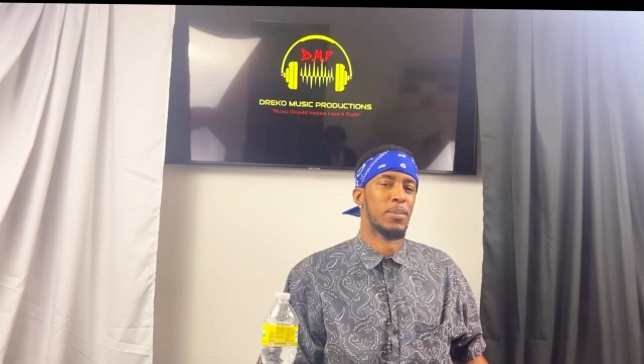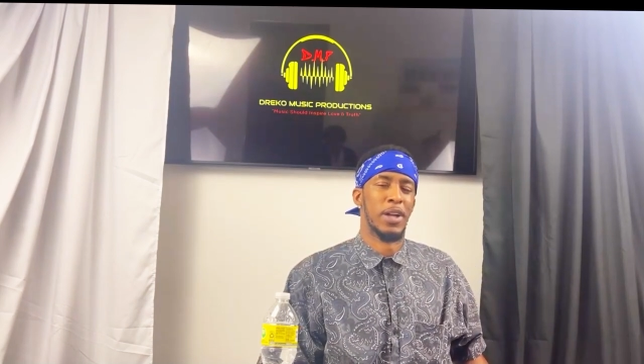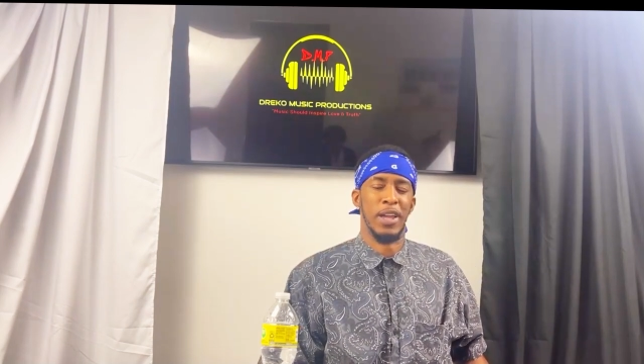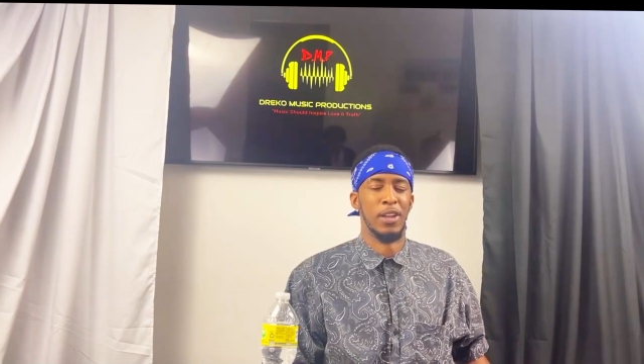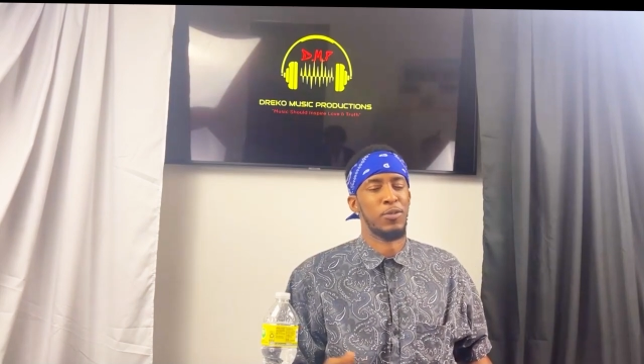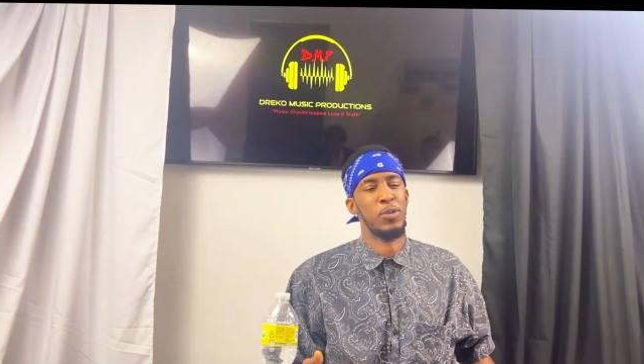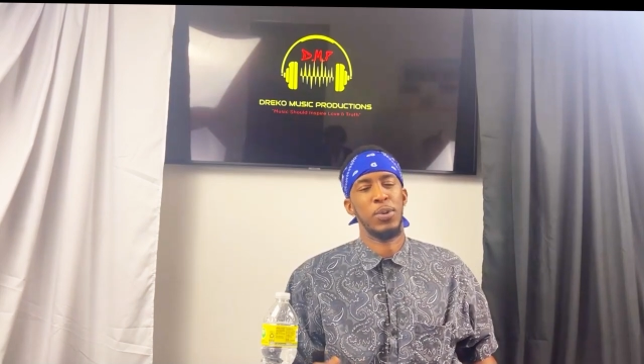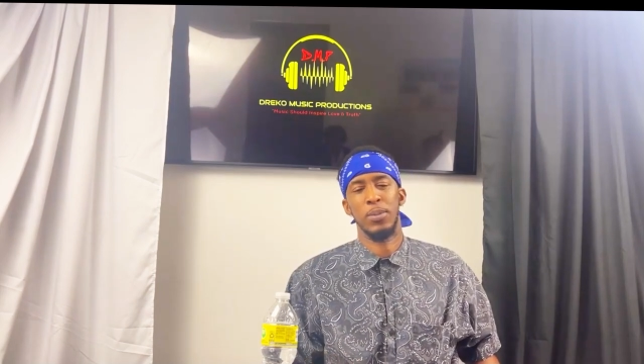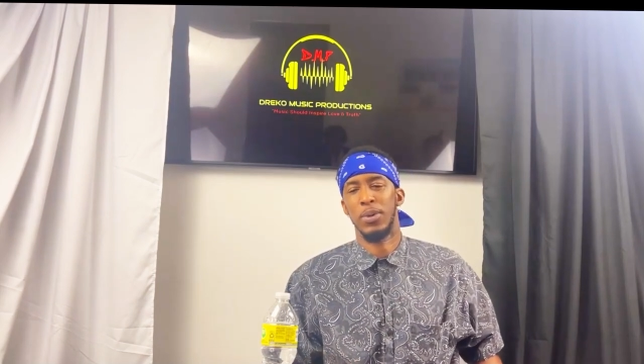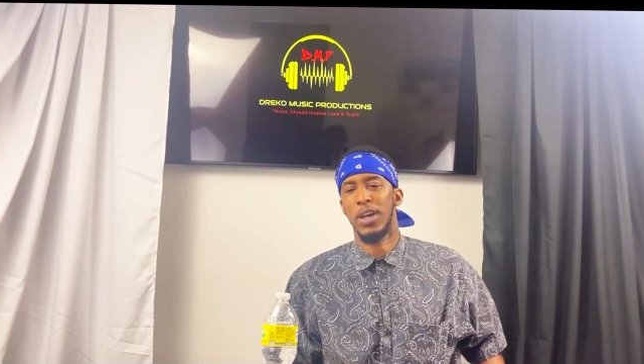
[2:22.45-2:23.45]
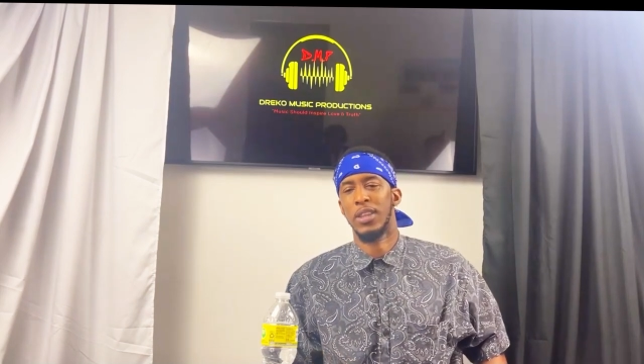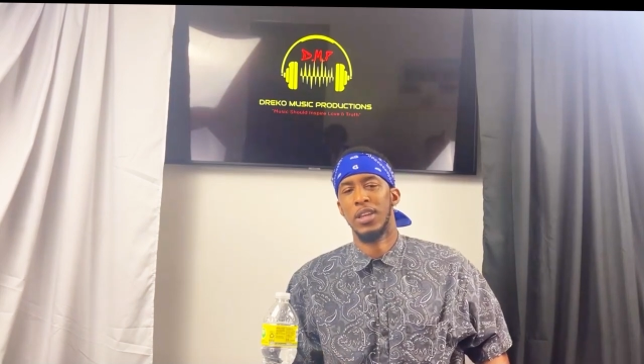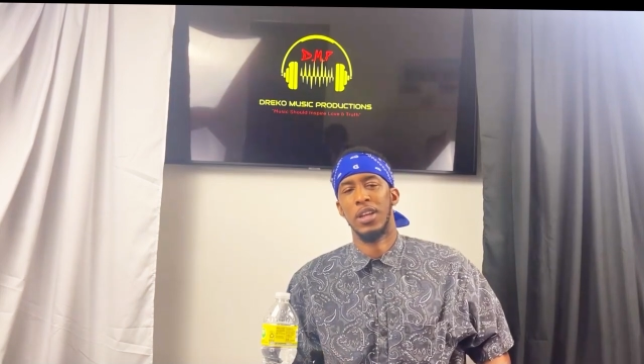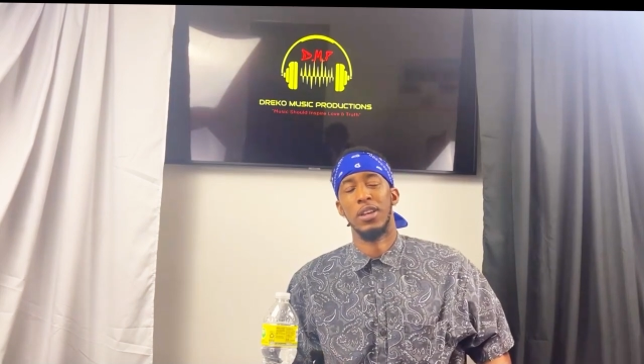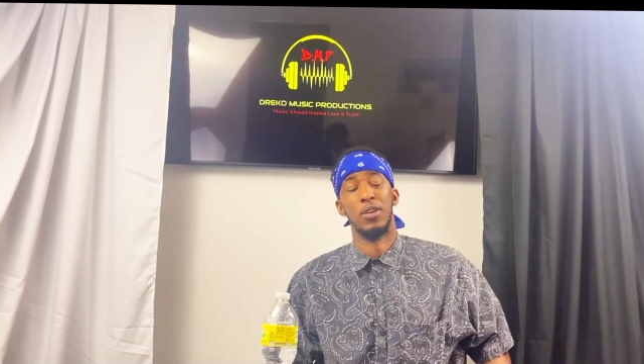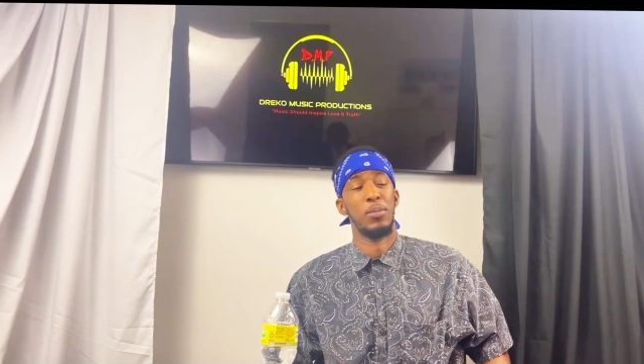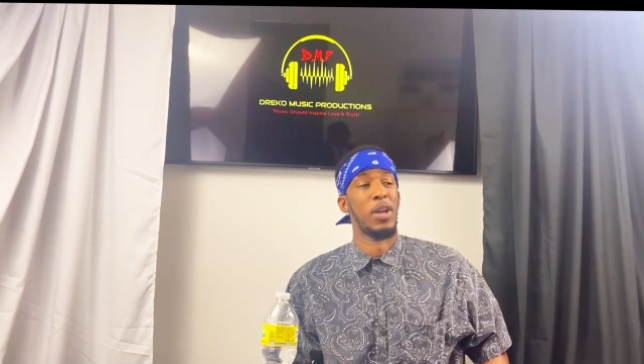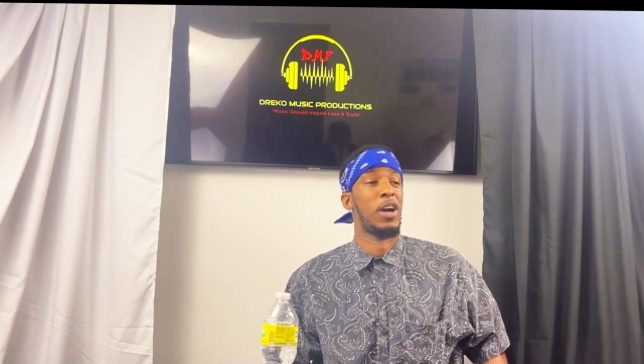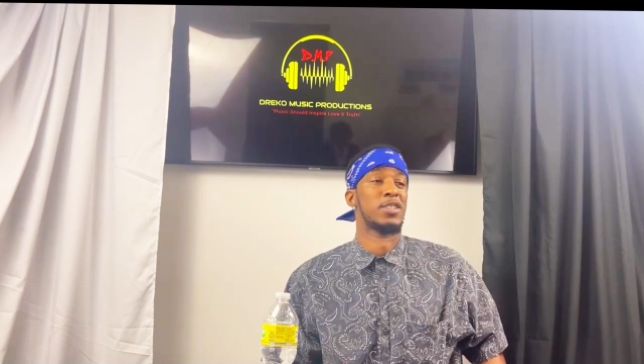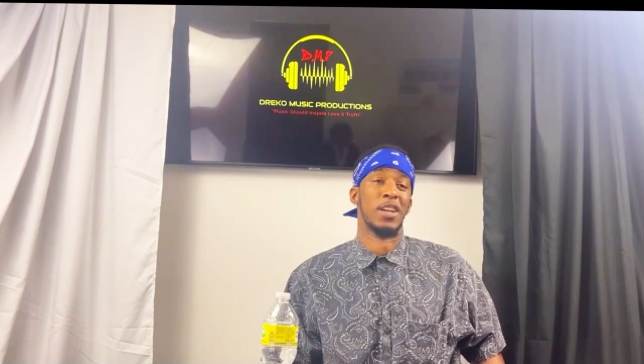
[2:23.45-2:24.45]
I got a few people out there that know me.
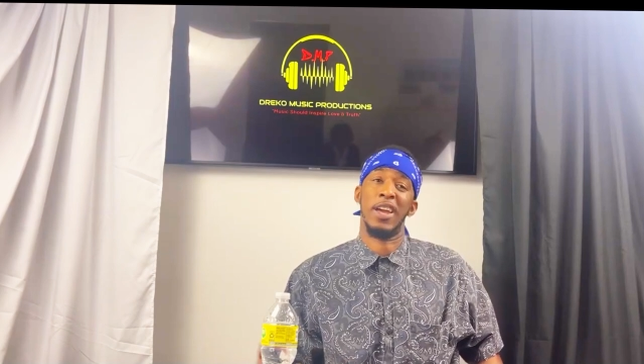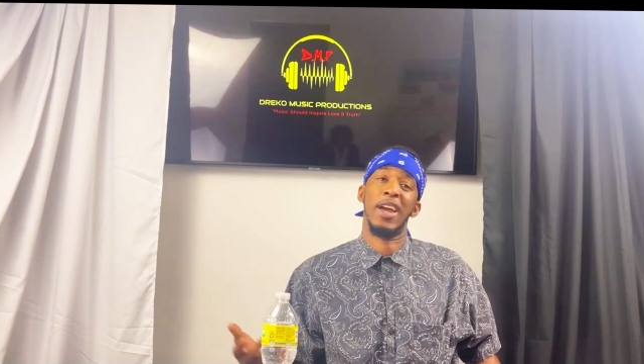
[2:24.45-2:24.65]
I also